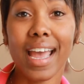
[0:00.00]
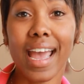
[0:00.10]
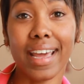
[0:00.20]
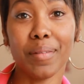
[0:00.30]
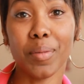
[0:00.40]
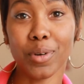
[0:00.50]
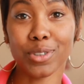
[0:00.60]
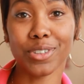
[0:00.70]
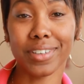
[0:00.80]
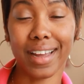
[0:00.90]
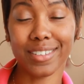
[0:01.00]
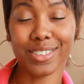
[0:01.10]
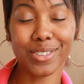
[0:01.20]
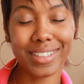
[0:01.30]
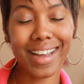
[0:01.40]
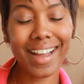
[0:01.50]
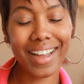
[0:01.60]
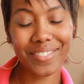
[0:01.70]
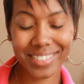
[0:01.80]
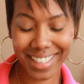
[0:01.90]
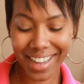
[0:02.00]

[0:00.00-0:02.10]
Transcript: and I'm emotional now. So time.